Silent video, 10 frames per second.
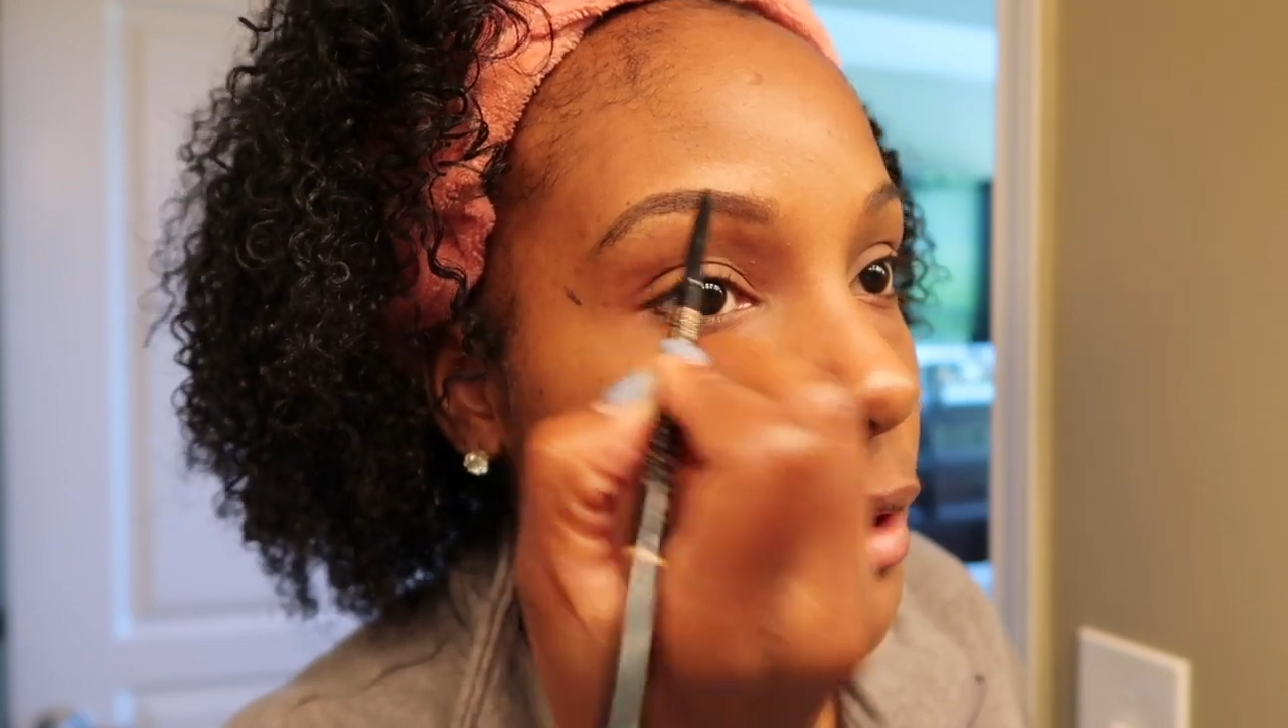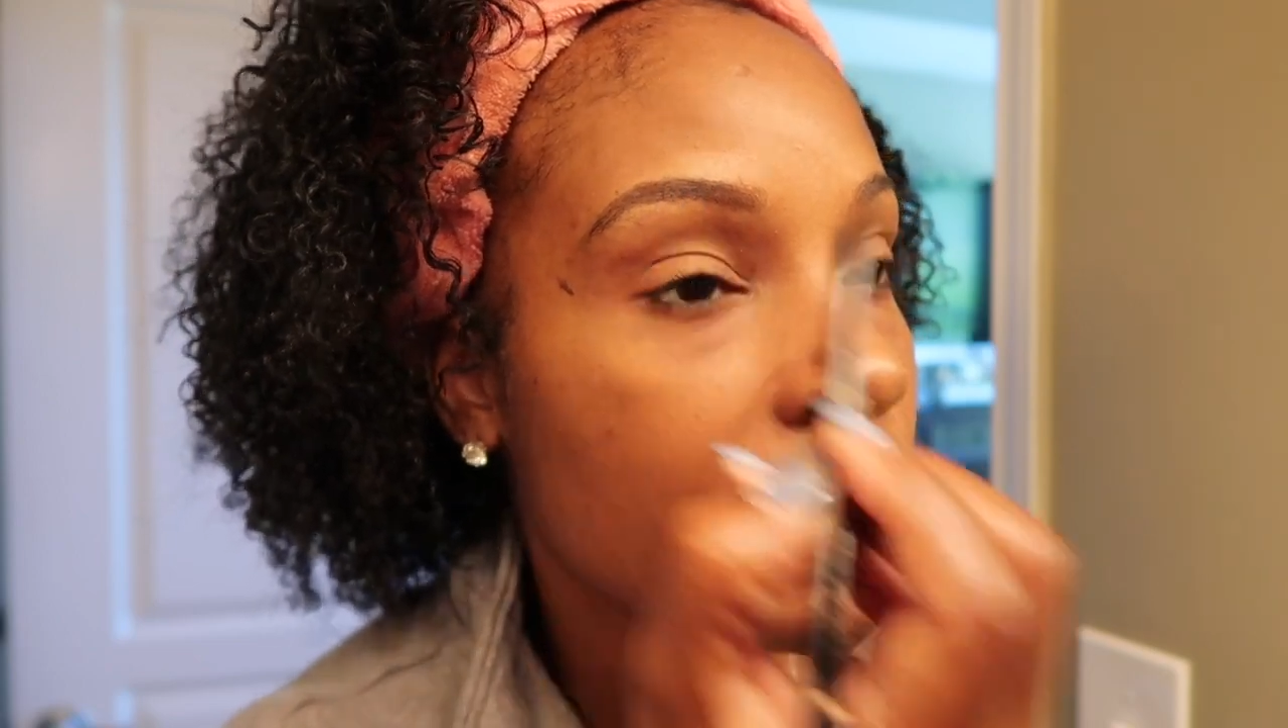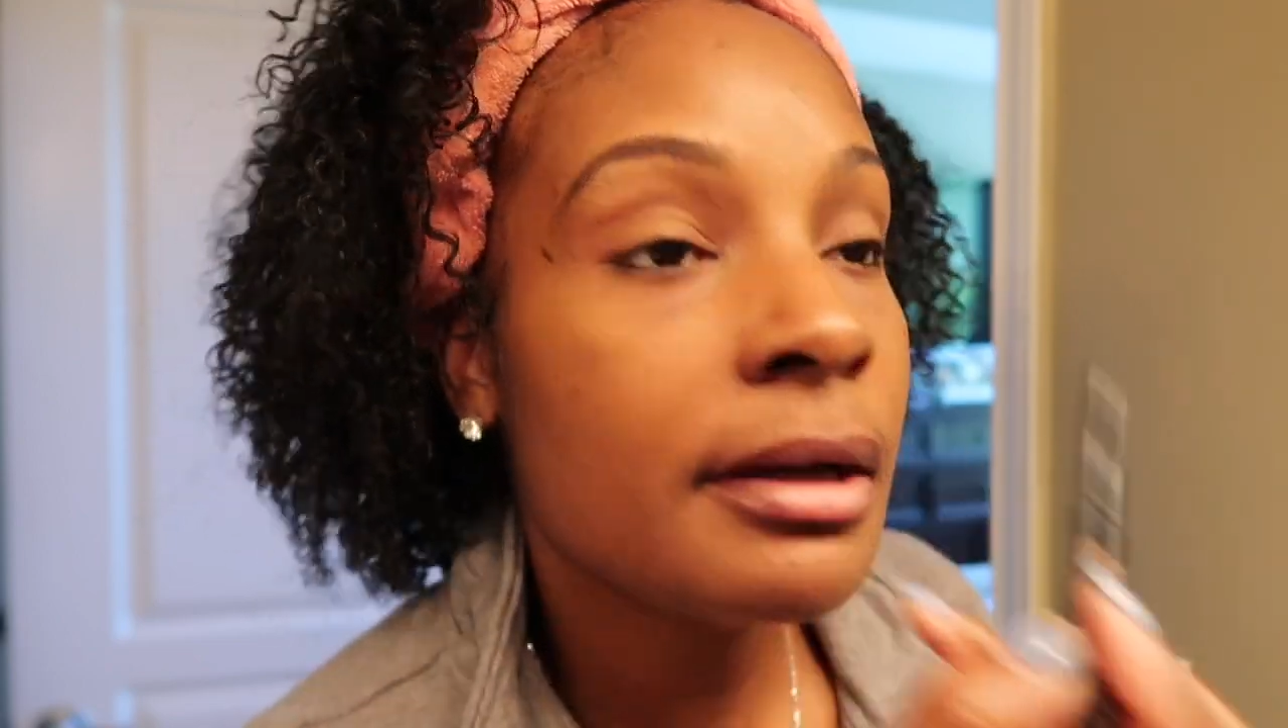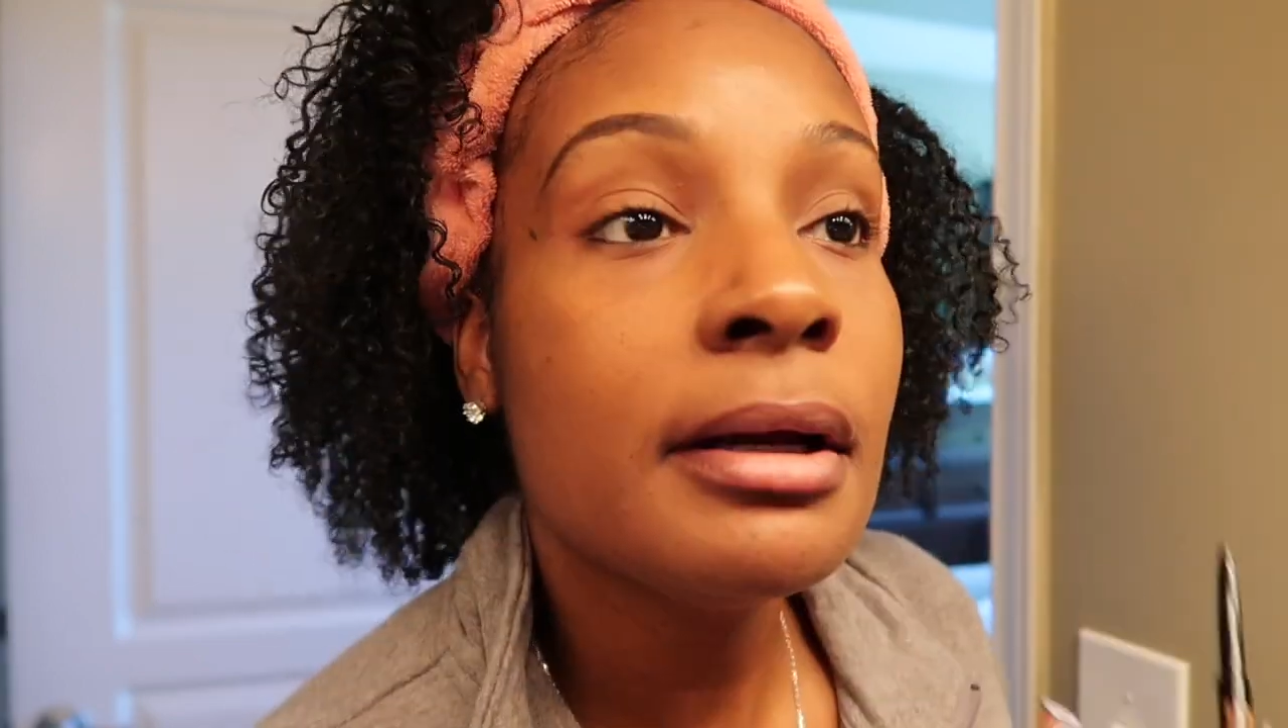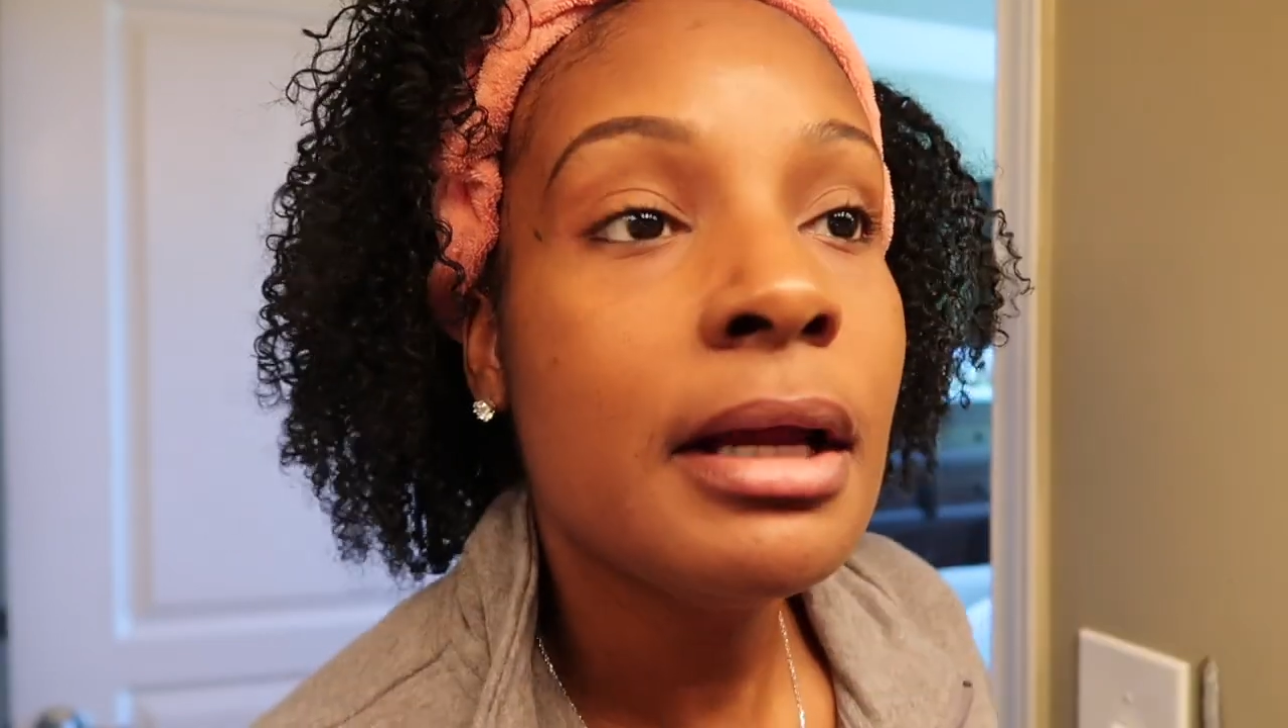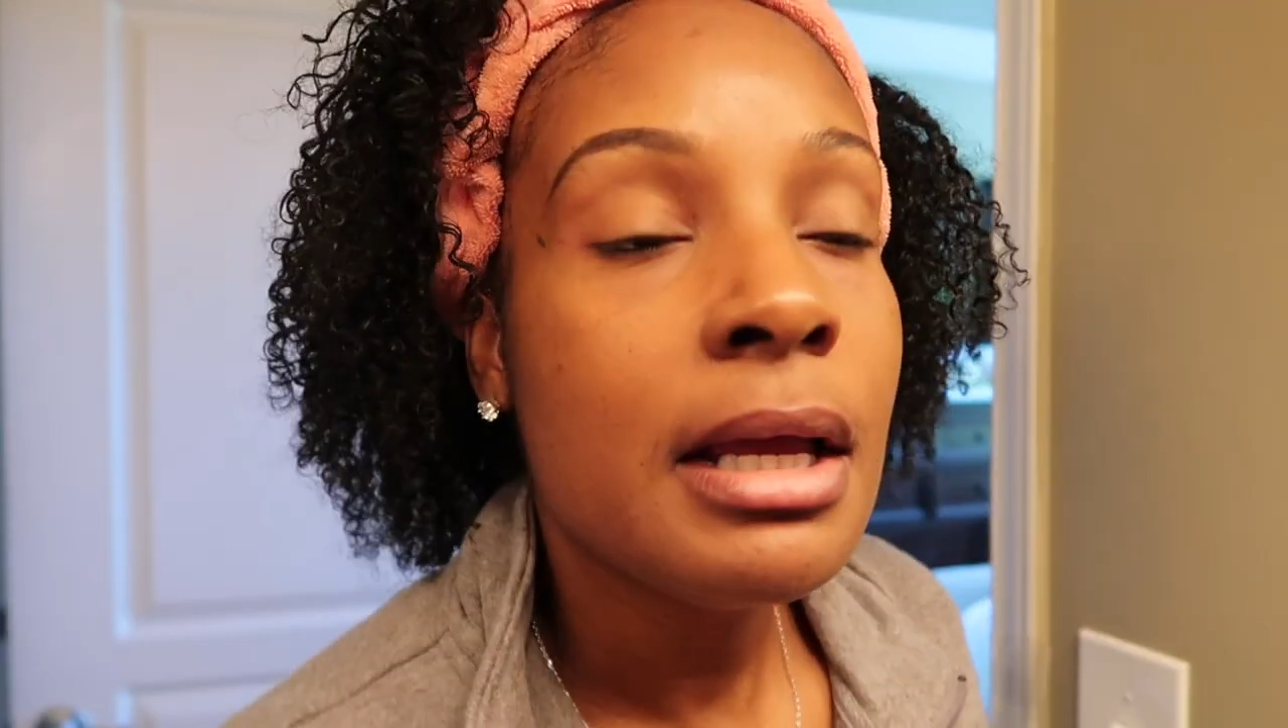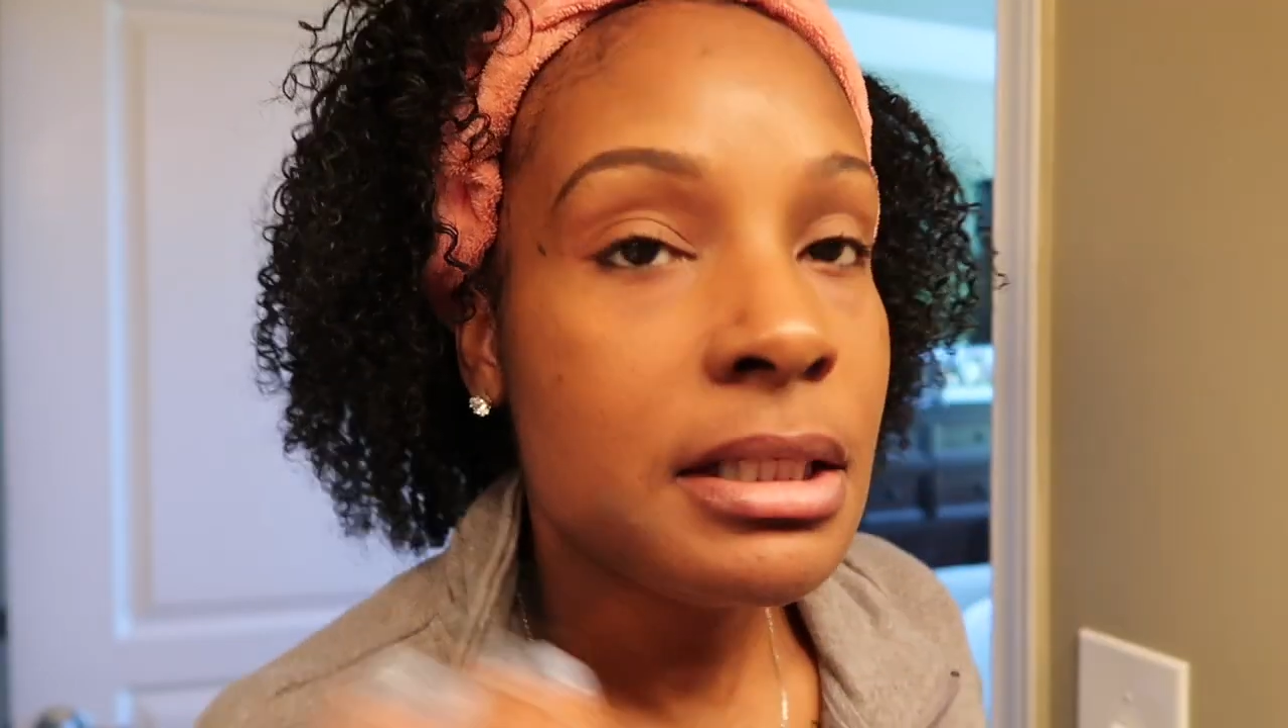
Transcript: there